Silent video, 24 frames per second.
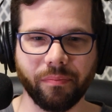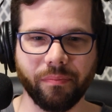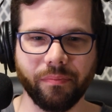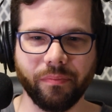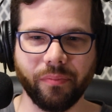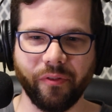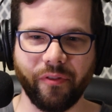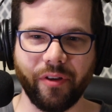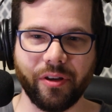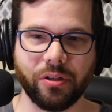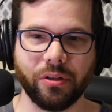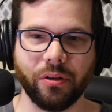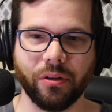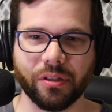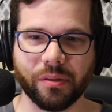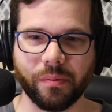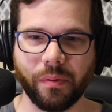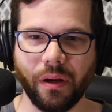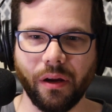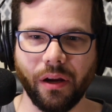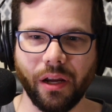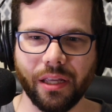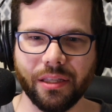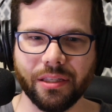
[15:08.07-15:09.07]
professional
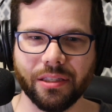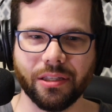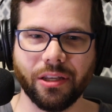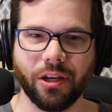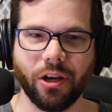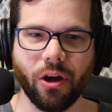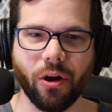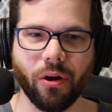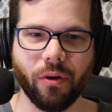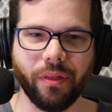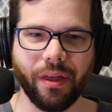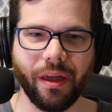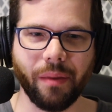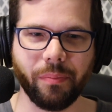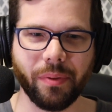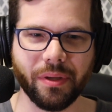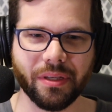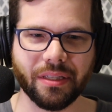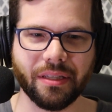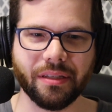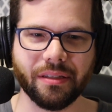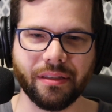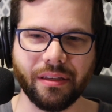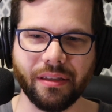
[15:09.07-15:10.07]
experience to know that
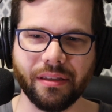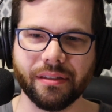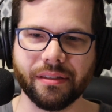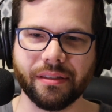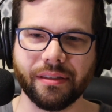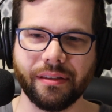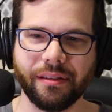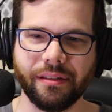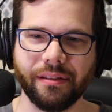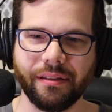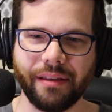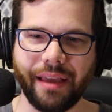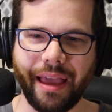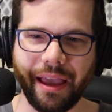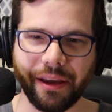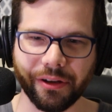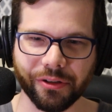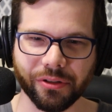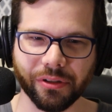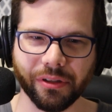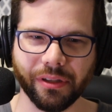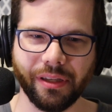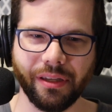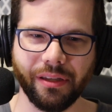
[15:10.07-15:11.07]
businesses
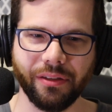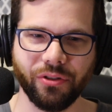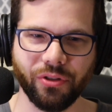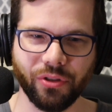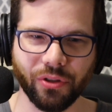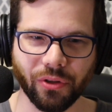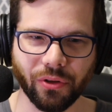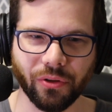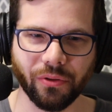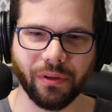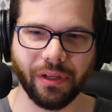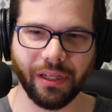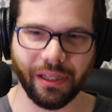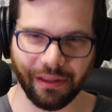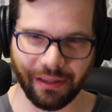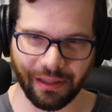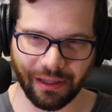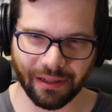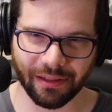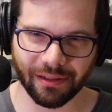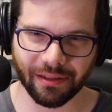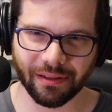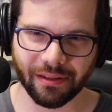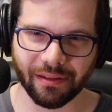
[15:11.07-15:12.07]
actually do need
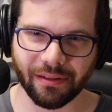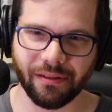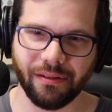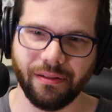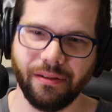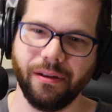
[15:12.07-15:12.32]
this.